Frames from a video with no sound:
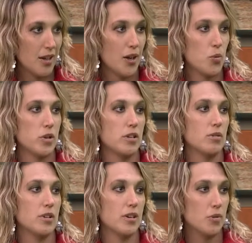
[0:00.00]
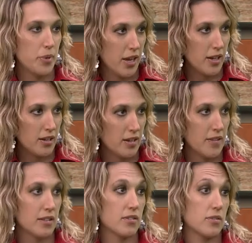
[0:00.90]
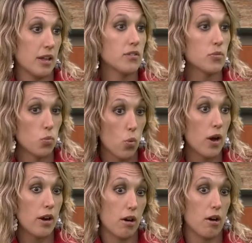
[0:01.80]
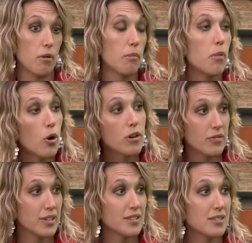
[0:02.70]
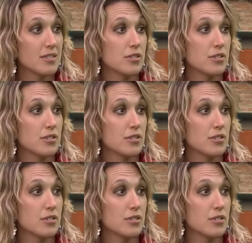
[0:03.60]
And when you kill pain, and that's what our motive is,